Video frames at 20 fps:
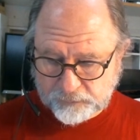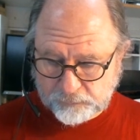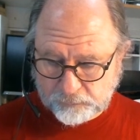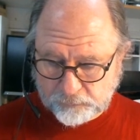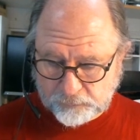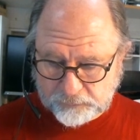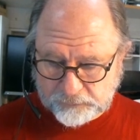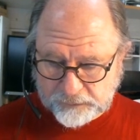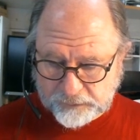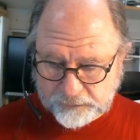
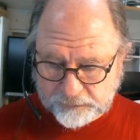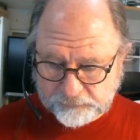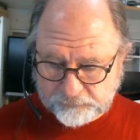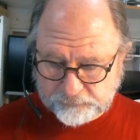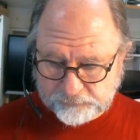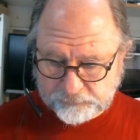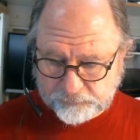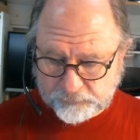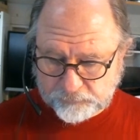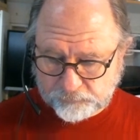we'll have
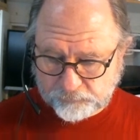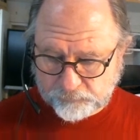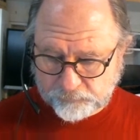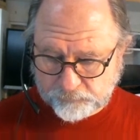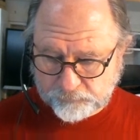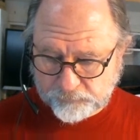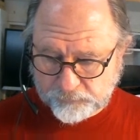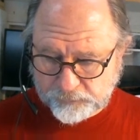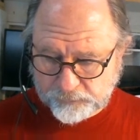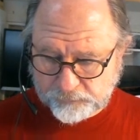
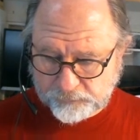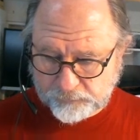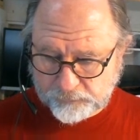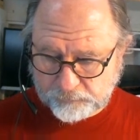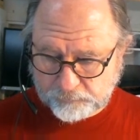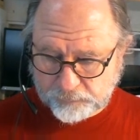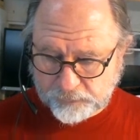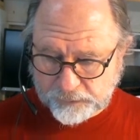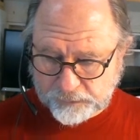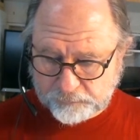the
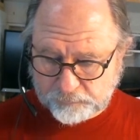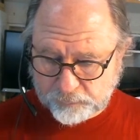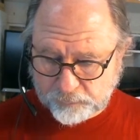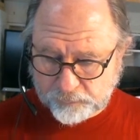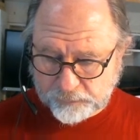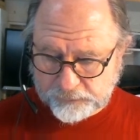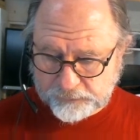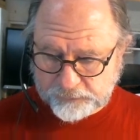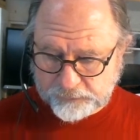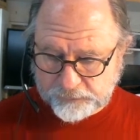
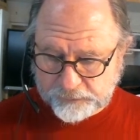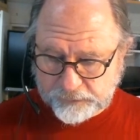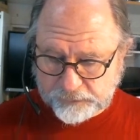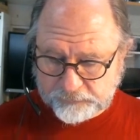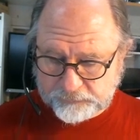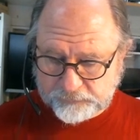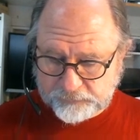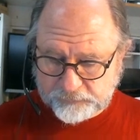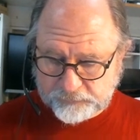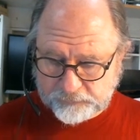breadboard
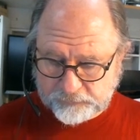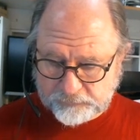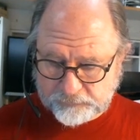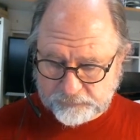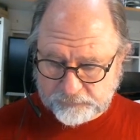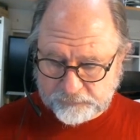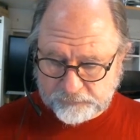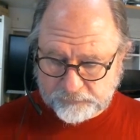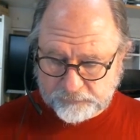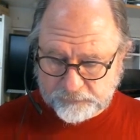connected
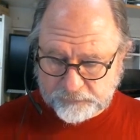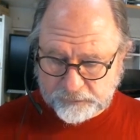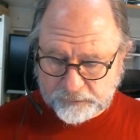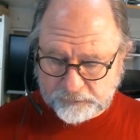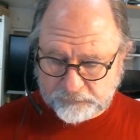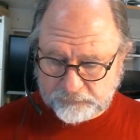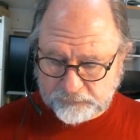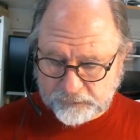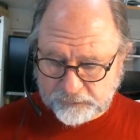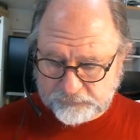to the
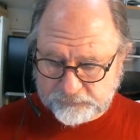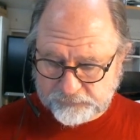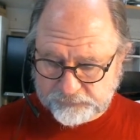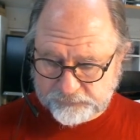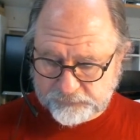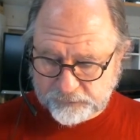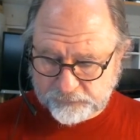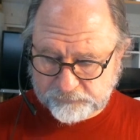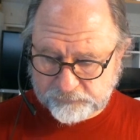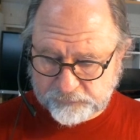Analog
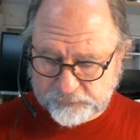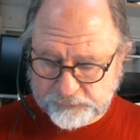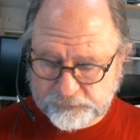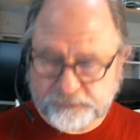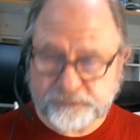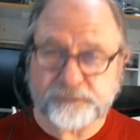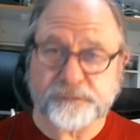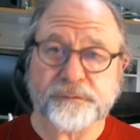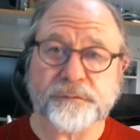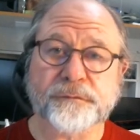Discovery
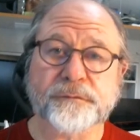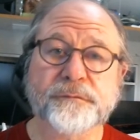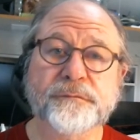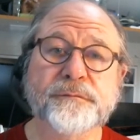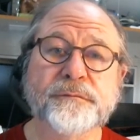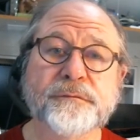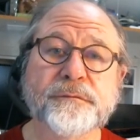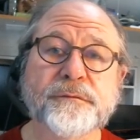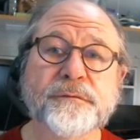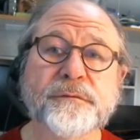2.
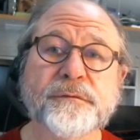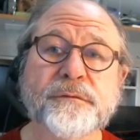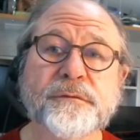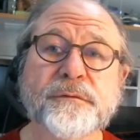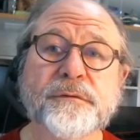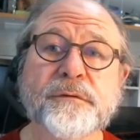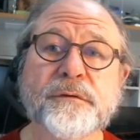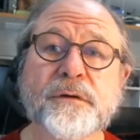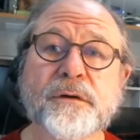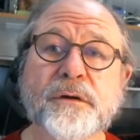
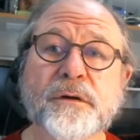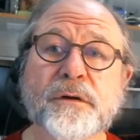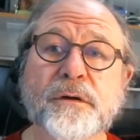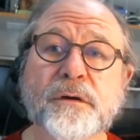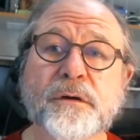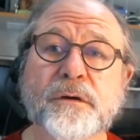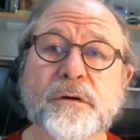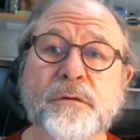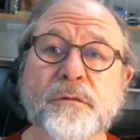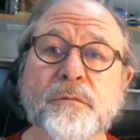
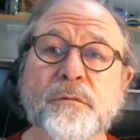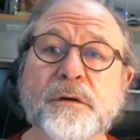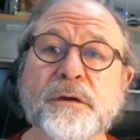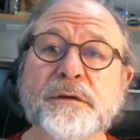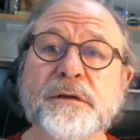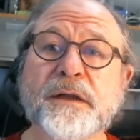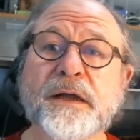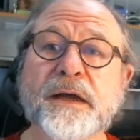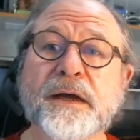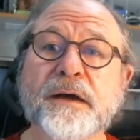
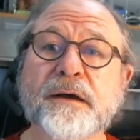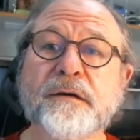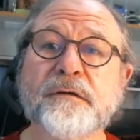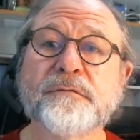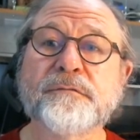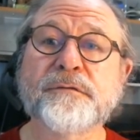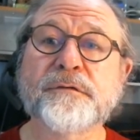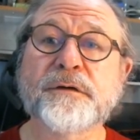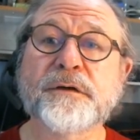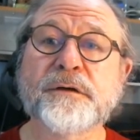We'll have
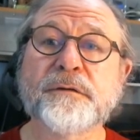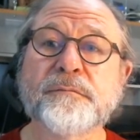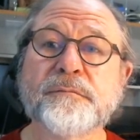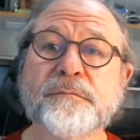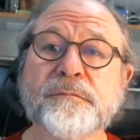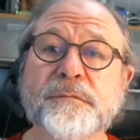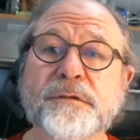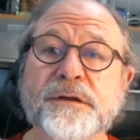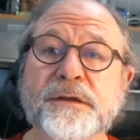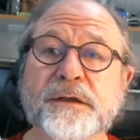
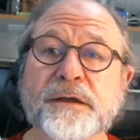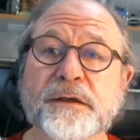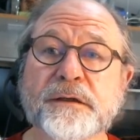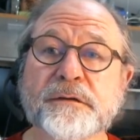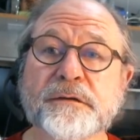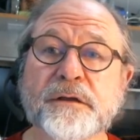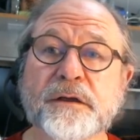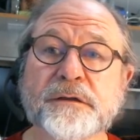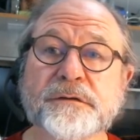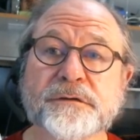the
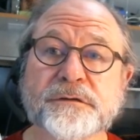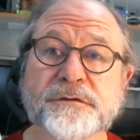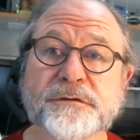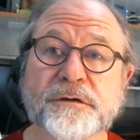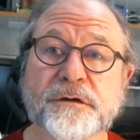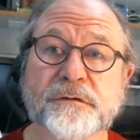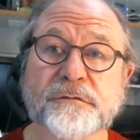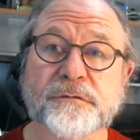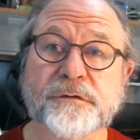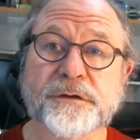Analog
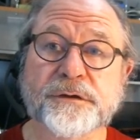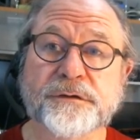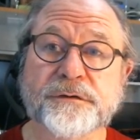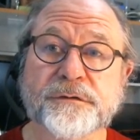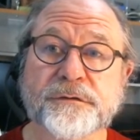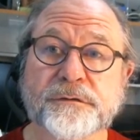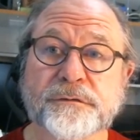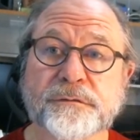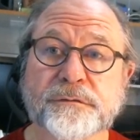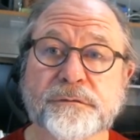Discovery
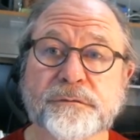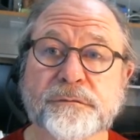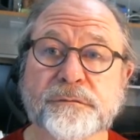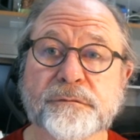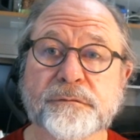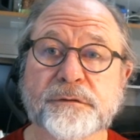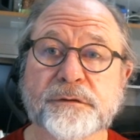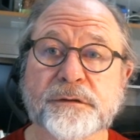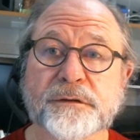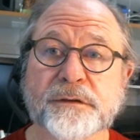2
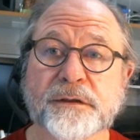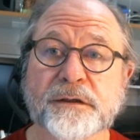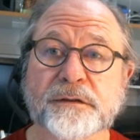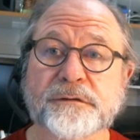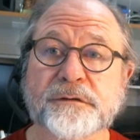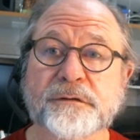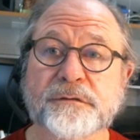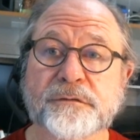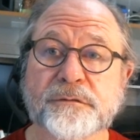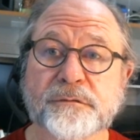
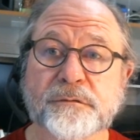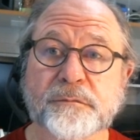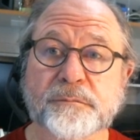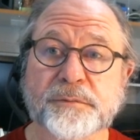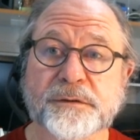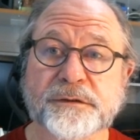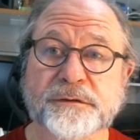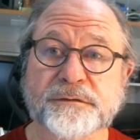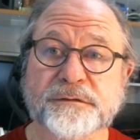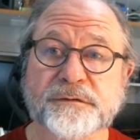connected to a
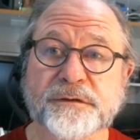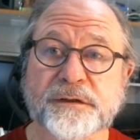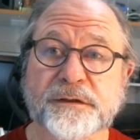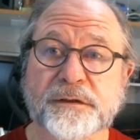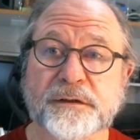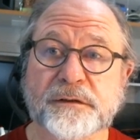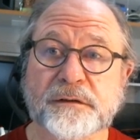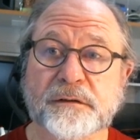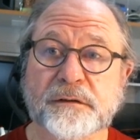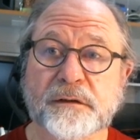
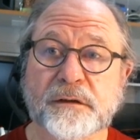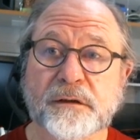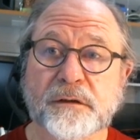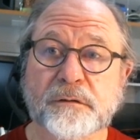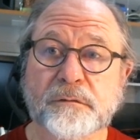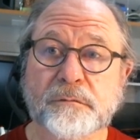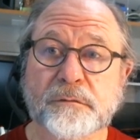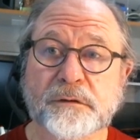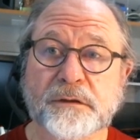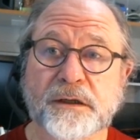PC.
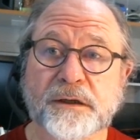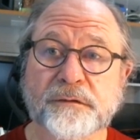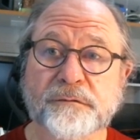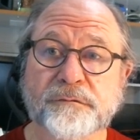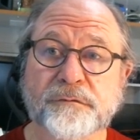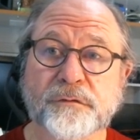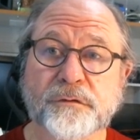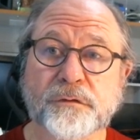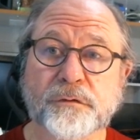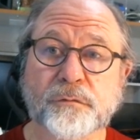We'll have
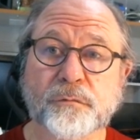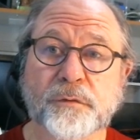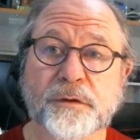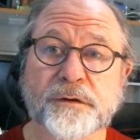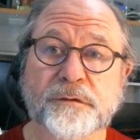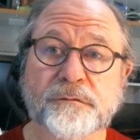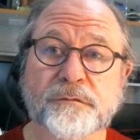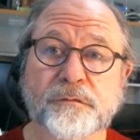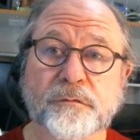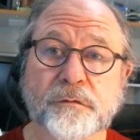the
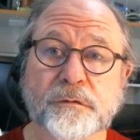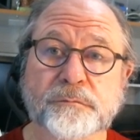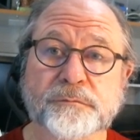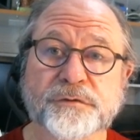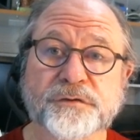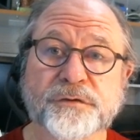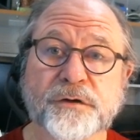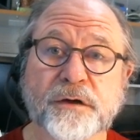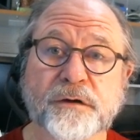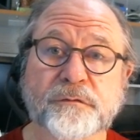waveform
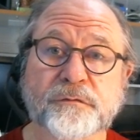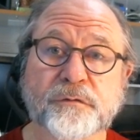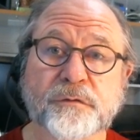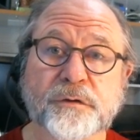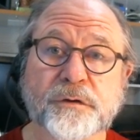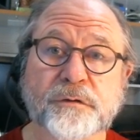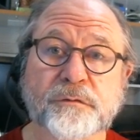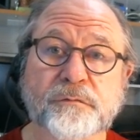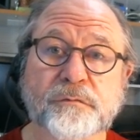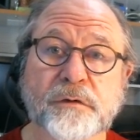
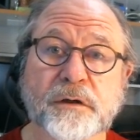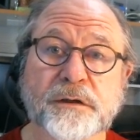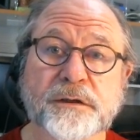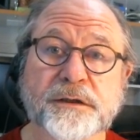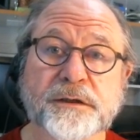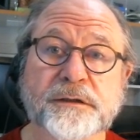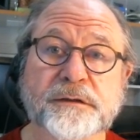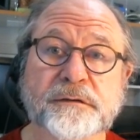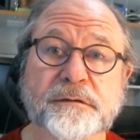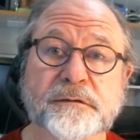software
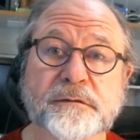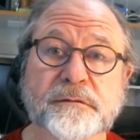running